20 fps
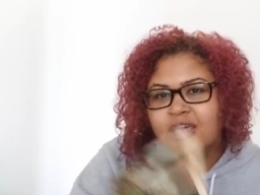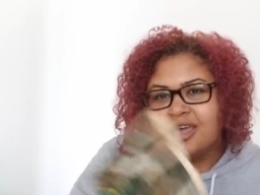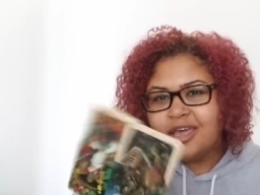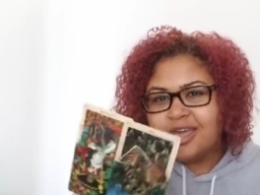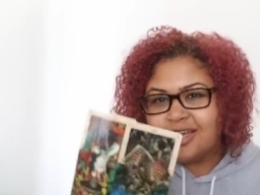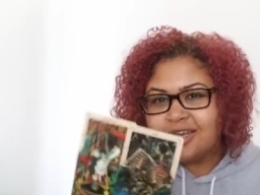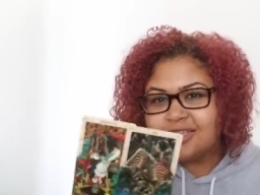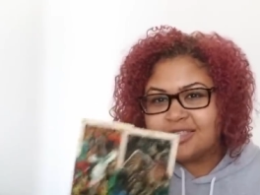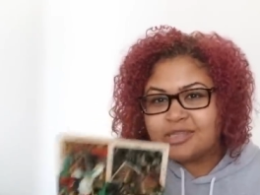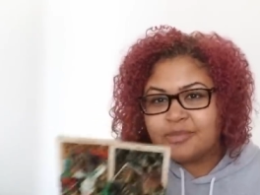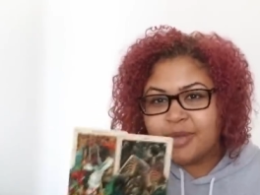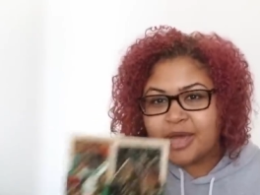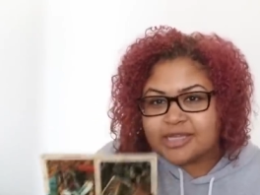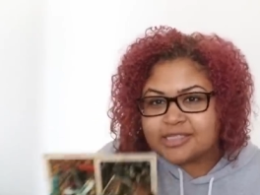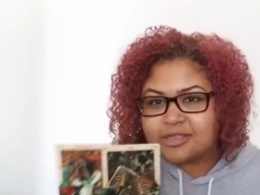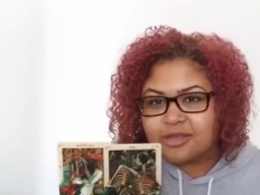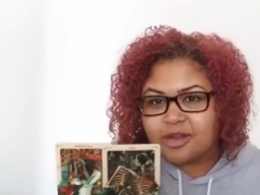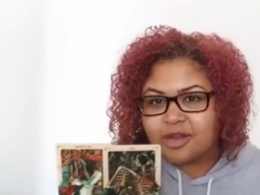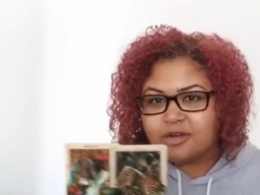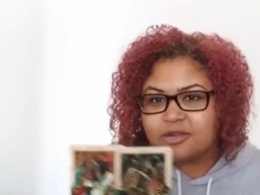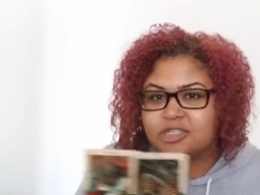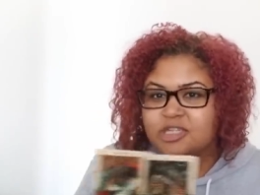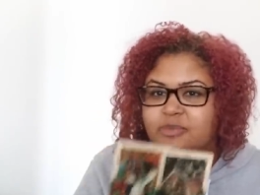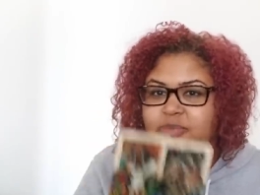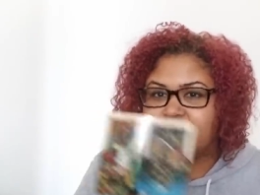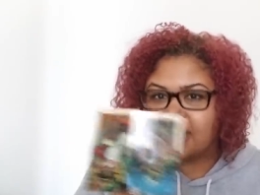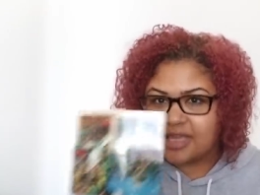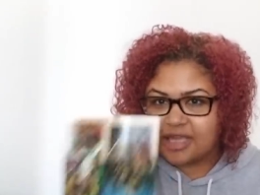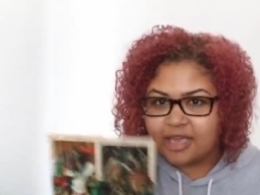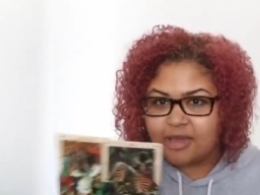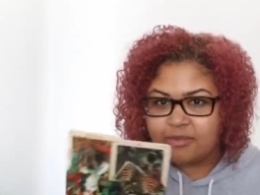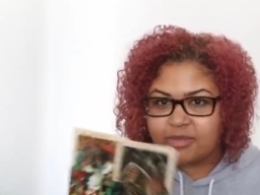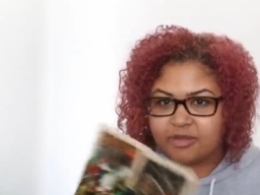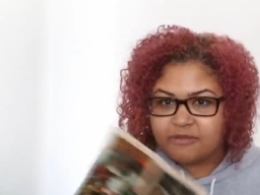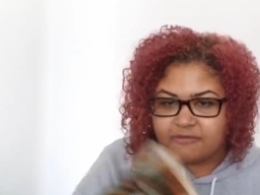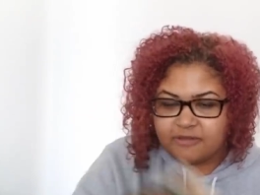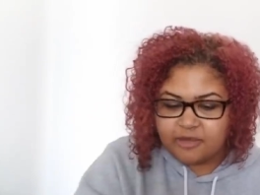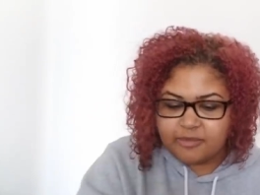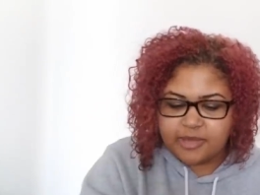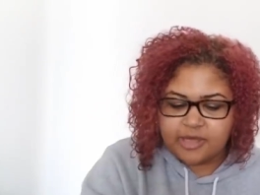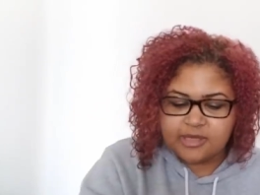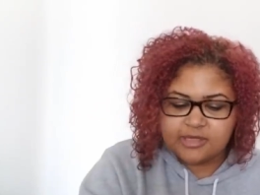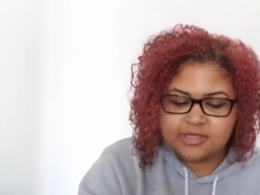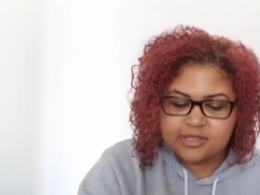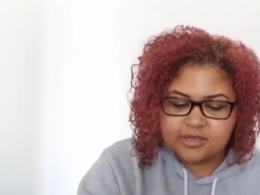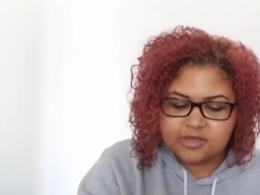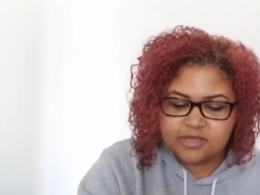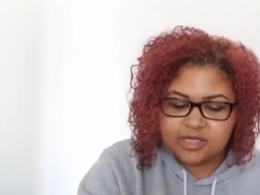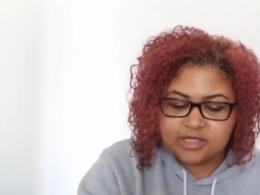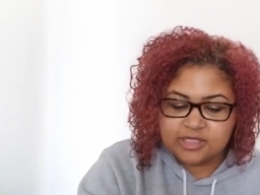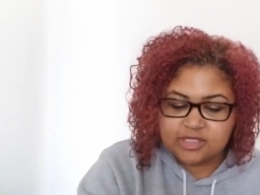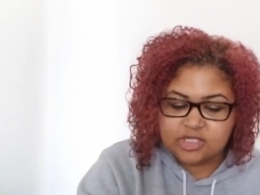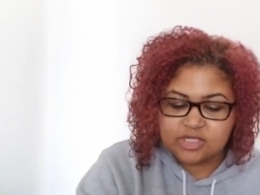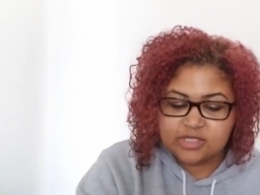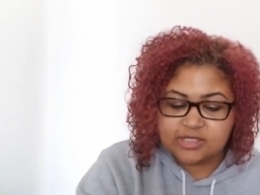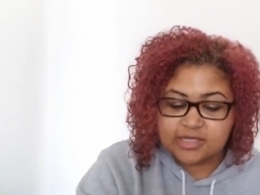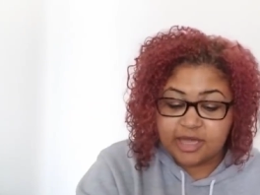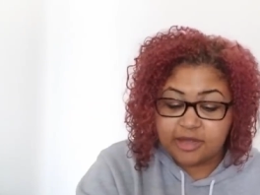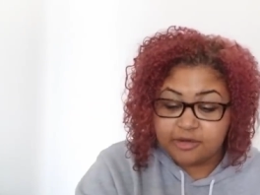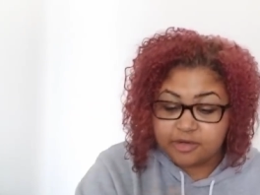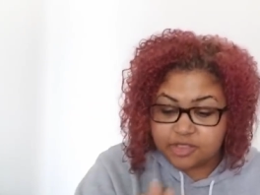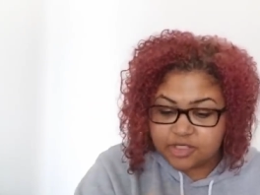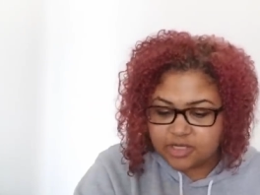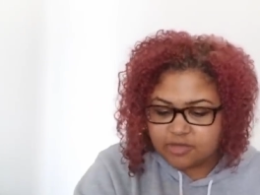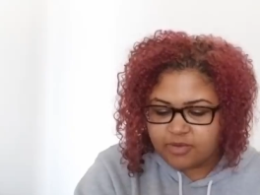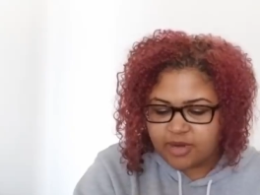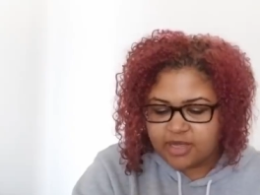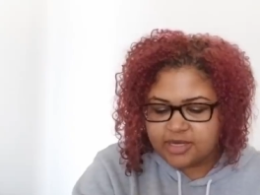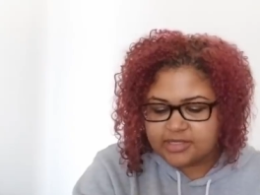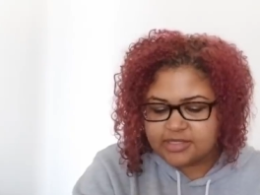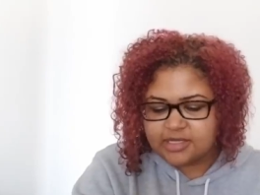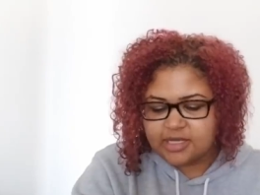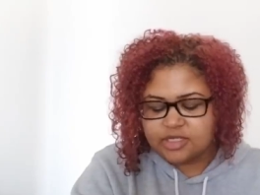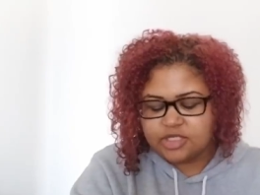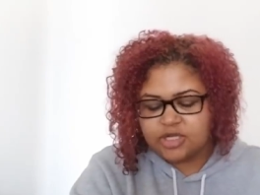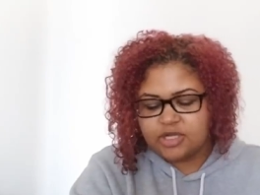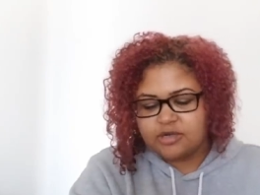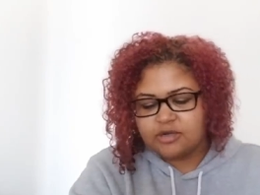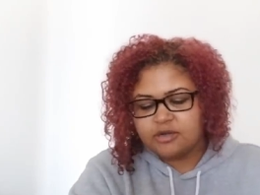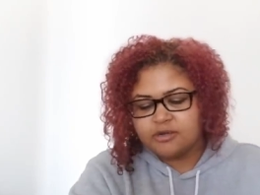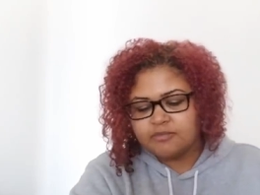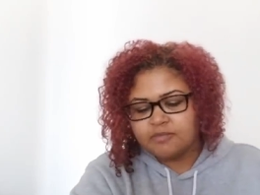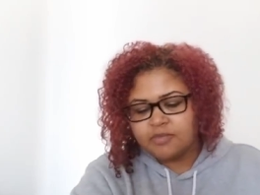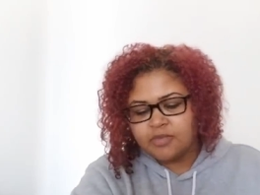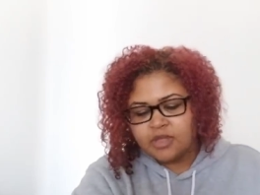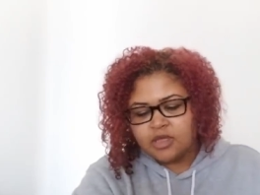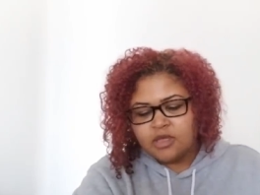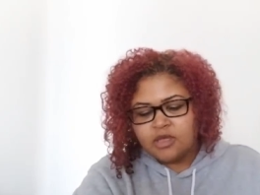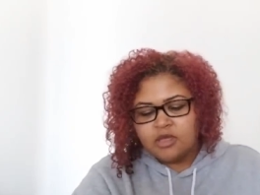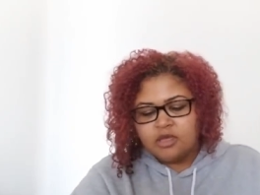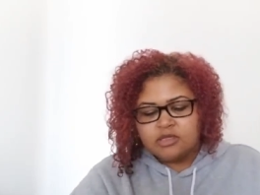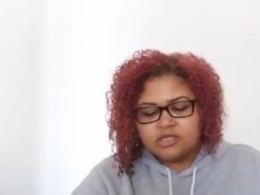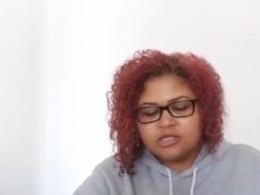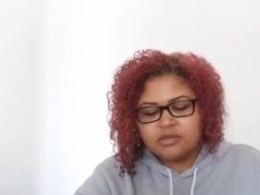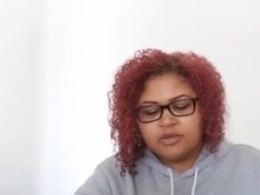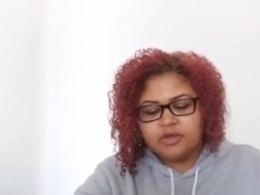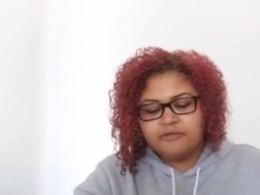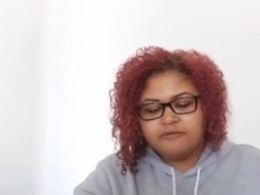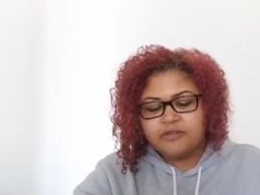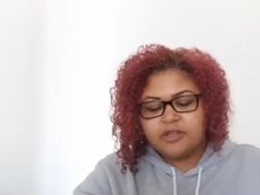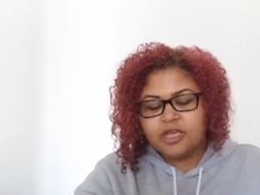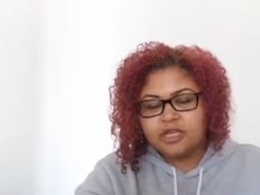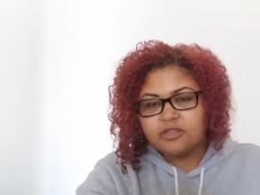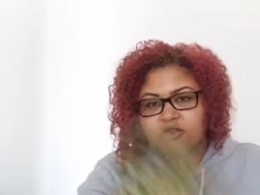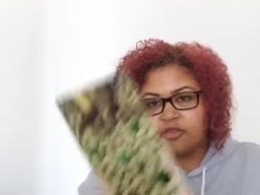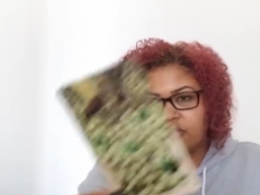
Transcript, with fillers: It is a masculine energy, but it can be a female, so it's just energy, right? It's not gender. Some of you feel like they're